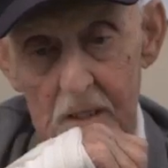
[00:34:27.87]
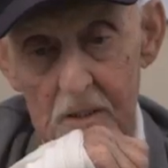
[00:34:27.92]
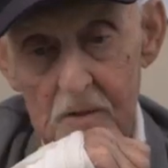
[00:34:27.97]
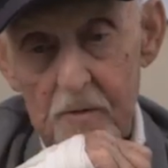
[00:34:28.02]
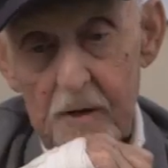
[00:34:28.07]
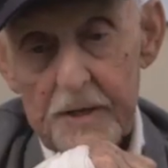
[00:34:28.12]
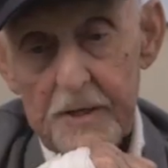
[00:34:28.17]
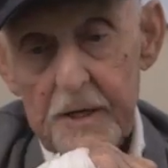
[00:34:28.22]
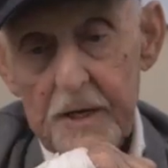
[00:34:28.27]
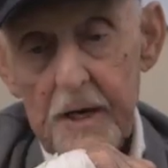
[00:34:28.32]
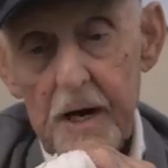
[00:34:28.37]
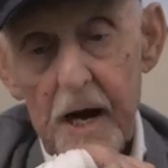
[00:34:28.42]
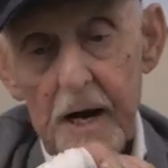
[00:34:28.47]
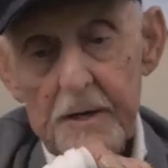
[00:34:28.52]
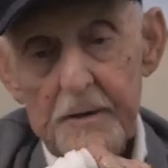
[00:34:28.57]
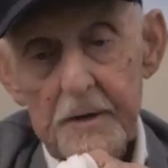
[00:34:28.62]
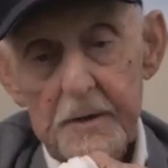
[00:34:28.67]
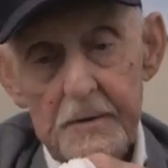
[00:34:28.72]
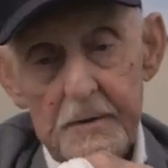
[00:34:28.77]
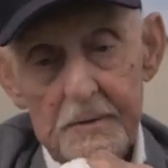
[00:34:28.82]
quite a guy
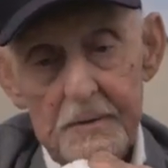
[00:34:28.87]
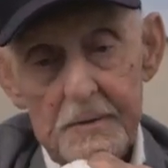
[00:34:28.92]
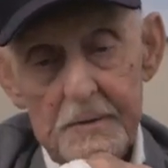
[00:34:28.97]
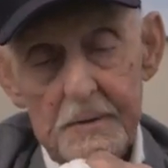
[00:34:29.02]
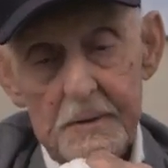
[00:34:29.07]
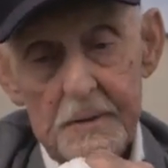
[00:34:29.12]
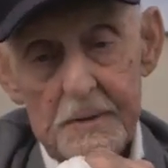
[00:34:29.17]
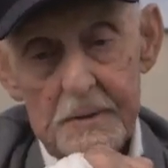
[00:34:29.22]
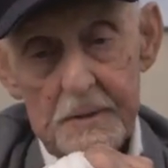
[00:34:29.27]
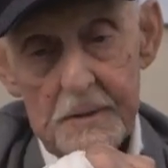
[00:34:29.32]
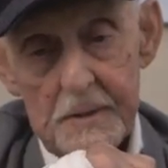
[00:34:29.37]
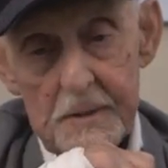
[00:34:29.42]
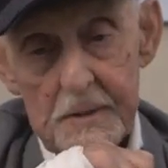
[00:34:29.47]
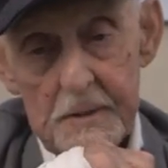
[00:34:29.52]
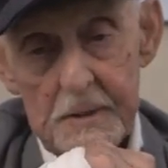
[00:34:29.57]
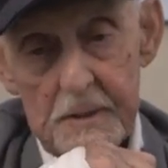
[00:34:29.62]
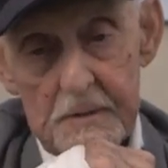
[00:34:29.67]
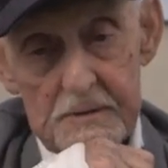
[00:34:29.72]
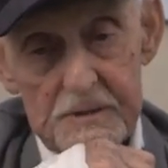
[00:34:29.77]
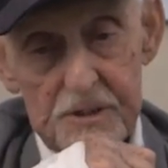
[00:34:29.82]

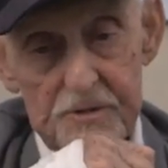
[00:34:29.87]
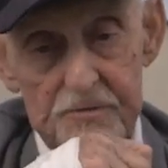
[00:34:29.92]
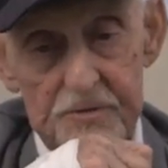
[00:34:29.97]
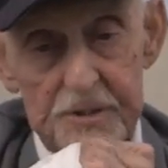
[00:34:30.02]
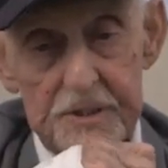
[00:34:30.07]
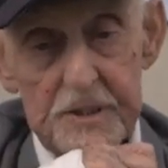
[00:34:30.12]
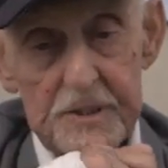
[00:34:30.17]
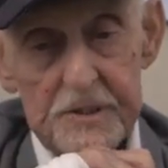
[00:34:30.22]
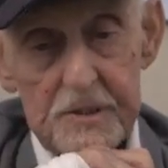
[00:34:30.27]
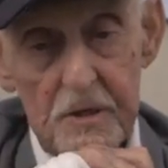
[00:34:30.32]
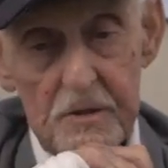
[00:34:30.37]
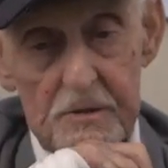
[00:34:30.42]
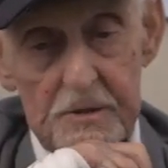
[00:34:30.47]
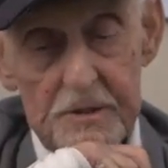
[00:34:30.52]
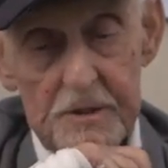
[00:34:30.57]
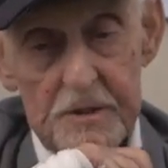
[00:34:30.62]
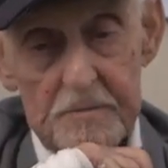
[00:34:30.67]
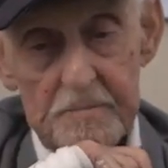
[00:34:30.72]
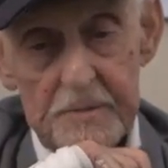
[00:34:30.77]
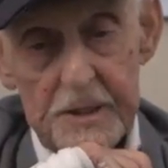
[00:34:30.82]
three years
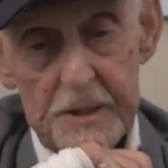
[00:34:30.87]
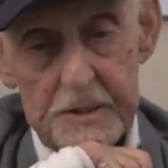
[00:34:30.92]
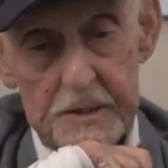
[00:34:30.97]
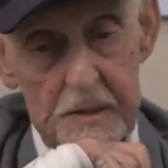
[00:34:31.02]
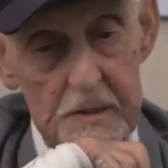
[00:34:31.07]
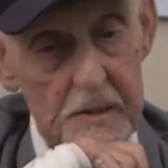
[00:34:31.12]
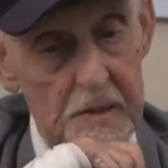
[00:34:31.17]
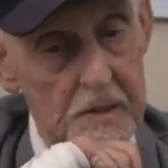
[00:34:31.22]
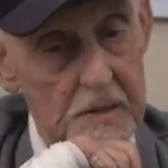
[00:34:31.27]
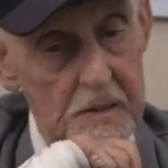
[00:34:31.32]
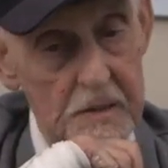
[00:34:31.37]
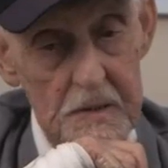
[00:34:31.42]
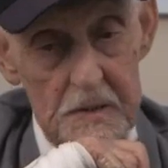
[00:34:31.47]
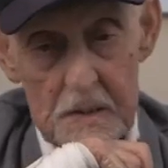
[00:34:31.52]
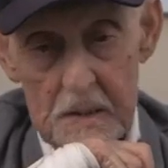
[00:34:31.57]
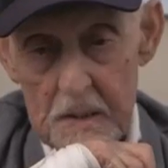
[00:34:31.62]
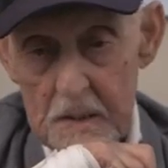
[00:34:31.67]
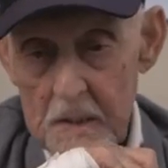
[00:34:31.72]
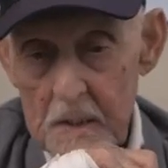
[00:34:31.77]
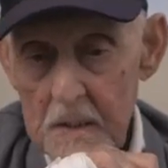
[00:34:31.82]
older than me
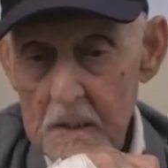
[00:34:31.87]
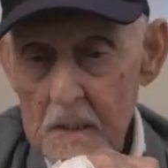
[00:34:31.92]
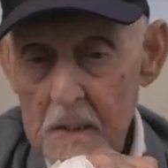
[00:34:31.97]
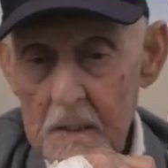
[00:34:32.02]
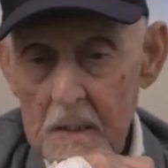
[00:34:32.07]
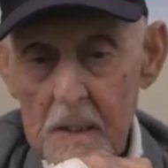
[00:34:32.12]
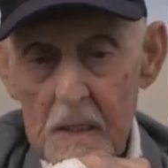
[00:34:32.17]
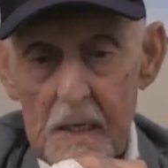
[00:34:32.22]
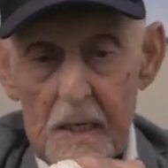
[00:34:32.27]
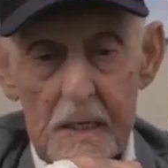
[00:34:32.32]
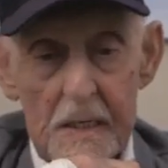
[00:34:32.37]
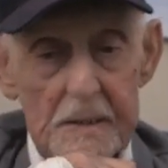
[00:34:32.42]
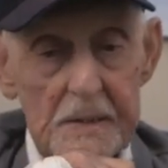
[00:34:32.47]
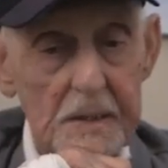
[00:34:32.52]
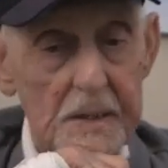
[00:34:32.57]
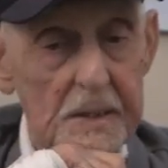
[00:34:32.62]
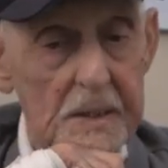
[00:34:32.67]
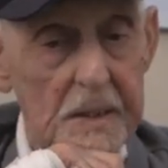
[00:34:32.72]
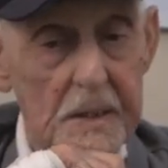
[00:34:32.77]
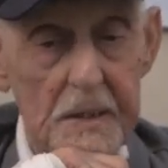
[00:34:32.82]

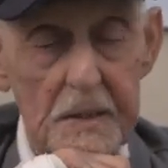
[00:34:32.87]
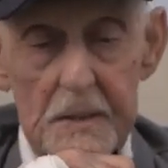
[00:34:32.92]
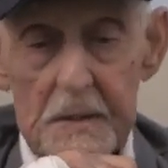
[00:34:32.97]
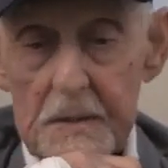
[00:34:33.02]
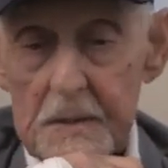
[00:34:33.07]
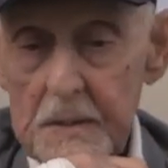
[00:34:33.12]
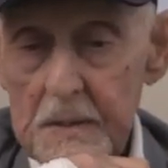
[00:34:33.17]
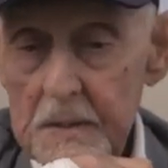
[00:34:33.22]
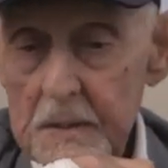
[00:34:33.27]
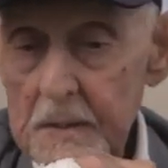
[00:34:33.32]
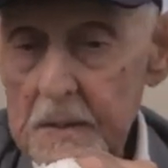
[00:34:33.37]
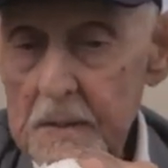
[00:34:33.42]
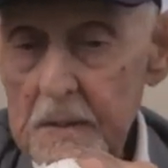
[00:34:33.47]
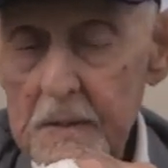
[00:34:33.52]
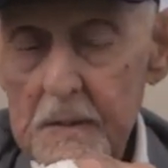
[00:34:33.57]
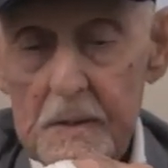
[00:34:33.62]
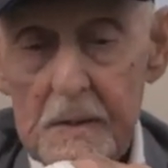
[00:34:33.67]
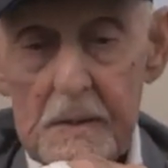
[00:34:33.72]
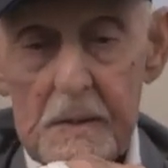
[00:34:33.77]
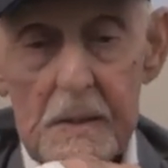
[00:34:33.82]
and uh,
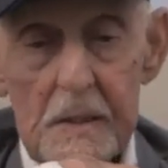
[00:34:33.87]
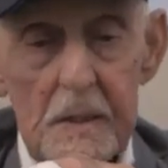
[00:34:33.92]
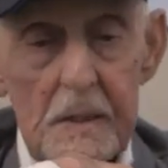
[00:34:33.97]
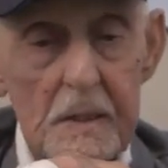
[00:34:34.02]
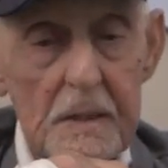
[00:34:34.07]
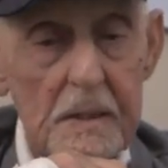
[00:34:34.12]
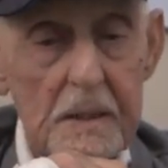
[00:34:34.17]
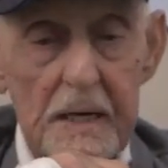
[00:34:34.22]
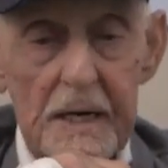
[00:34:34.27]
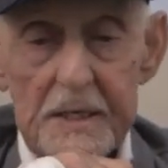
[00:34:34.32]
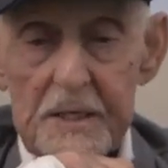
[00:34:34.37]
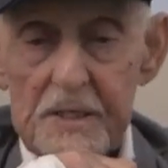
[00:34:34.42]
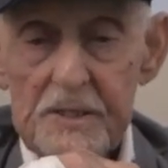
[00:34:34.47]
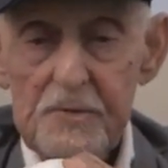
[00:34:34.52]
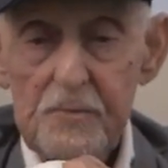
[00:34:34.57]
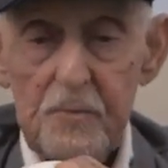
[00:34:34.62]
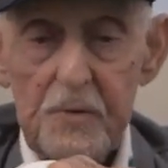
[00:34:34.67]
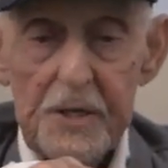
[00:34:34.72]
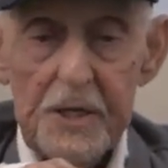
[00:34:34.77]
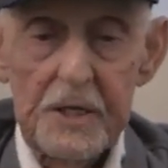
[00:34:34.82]
got
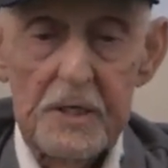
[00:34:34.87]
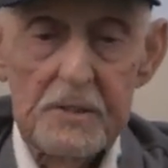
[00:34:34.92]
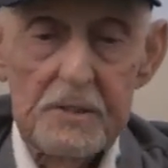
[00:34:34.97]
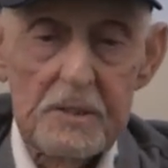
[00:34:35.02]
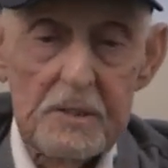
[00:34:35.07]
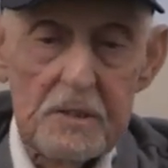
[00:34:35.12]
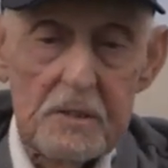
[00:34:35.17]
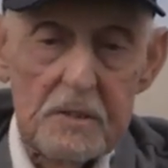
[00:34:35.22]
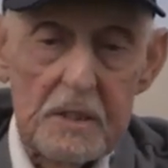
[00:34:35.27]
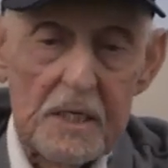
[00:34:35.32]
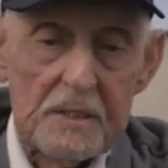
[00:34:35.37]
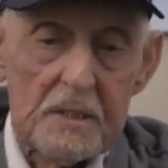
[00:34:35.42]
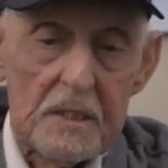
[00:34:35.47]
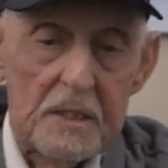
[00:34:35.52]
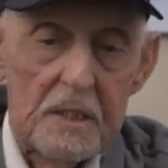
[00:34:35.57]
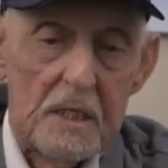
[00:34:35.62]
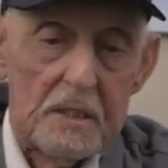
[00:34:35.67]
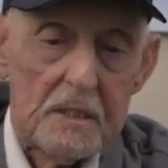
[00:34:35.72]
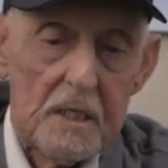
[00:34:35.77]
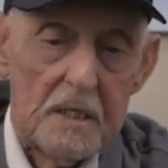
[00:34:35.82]
his wings as a,
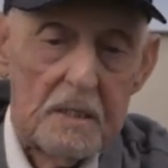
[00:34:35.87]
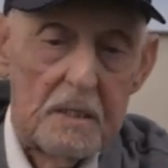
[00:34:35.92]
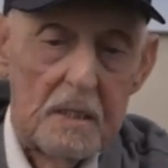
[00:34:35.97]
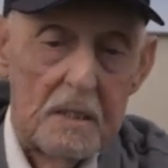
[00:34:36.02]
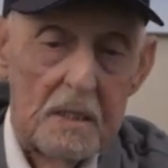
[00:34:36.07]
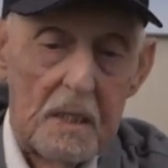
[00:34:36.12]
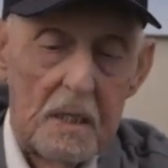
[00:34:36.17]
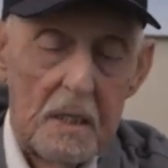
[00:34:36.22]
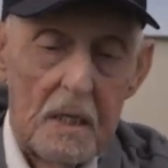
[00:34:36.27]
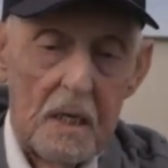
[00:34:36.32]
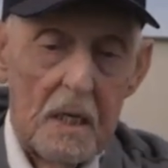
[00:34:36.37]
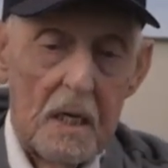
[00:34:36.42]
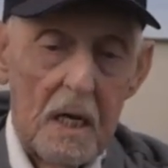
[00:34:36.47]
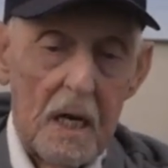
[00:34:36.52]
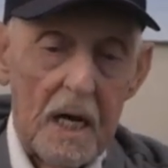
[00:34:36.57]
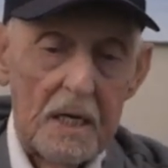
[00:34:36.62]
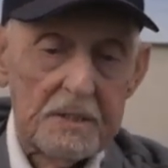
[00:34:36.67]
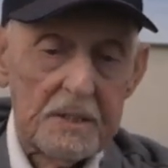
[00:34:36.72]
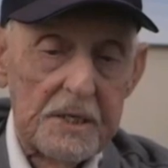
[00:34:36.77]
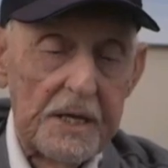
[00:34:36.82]
as a,
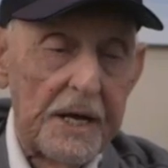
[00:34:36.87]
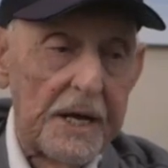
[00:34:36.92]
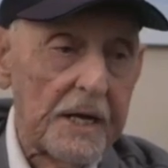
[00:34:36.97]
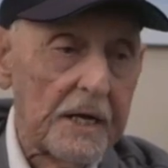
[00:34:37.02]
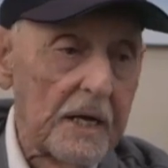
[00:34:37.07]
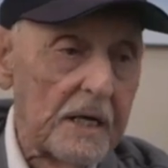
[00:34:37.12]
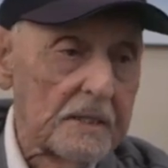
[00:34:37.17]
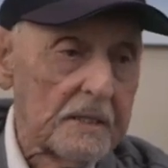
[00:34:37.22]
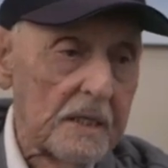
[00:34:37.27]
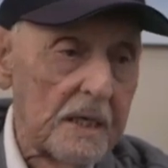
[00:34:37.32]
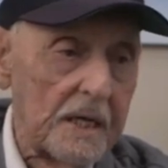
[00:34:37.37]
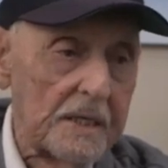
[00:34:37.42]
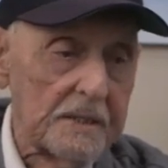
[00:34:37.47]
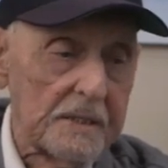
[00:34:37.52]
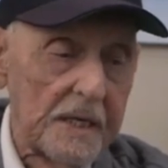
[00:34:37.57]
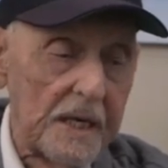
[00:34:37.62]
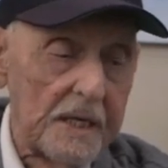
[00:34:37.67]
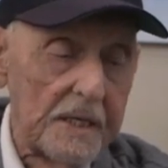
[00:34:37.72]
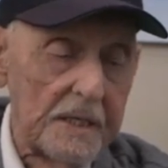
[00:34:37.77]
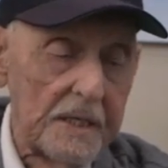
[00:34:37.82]
as an air, as a,
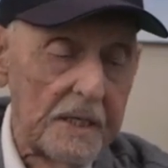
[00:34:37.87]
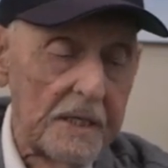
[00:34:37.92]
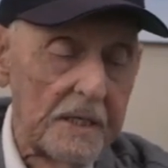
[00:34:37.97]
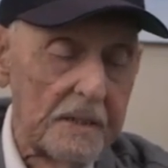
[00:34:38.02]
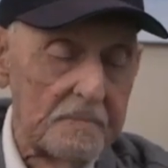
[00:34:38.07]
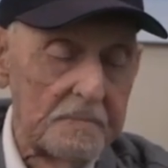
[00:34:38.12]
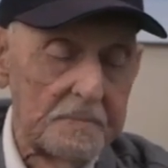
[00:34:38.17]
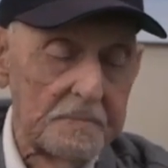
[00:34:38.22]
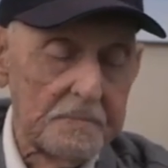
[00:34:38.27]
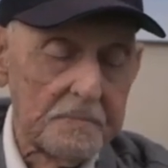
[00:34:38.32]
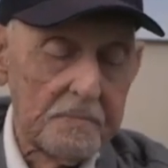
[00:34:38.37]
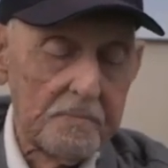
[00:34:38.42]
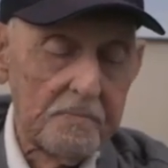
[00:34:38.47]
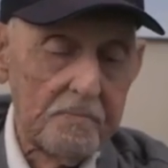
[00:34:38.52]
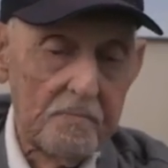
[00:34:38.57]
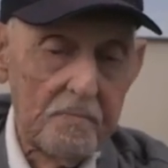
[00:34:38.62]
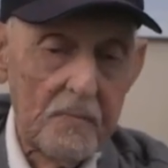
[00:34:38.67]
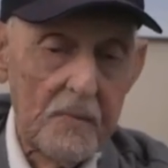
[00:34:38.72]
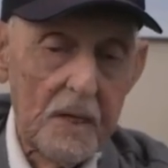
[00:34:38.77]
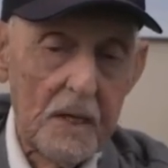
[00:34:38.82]
as a uh,
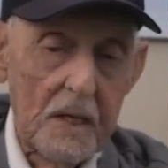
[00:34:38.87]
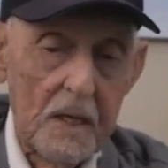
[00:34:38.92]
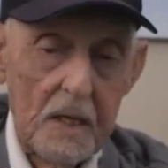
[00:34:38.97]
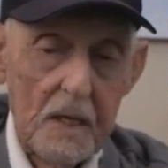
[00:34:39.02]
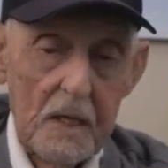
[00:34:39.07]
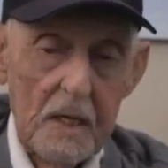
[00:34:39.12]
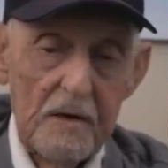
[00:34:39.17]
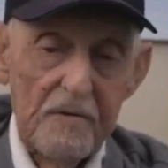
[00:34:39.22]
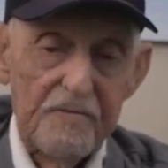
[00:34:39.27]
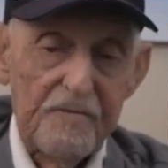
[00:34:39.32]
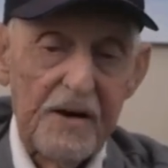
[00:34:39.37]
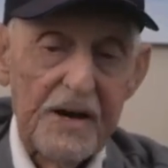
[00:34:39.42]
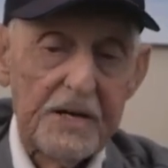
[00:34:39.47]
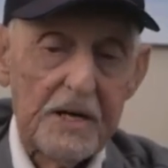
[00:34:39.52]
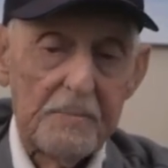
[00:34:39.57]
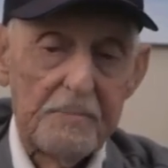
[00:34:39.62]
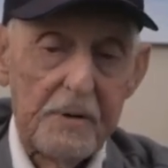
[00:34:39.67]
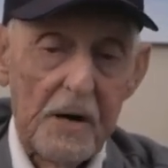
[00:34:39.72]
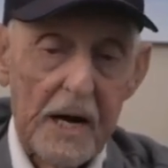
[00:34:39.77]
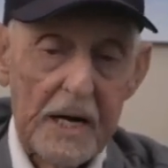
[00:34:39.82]

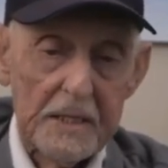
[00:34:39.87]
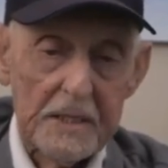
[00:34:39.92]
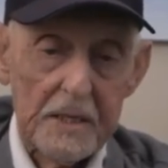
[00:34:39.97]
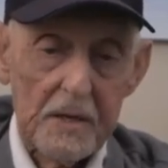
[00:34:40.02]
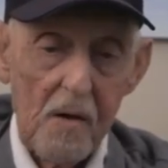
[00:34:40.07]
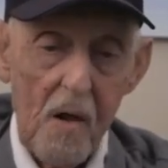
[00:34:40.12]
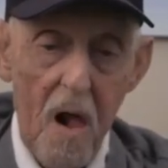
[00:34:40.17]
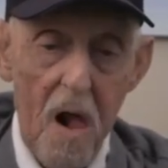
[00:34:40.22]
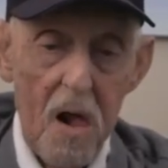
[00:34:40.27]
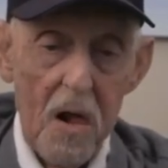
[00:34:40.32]
fighter pilot.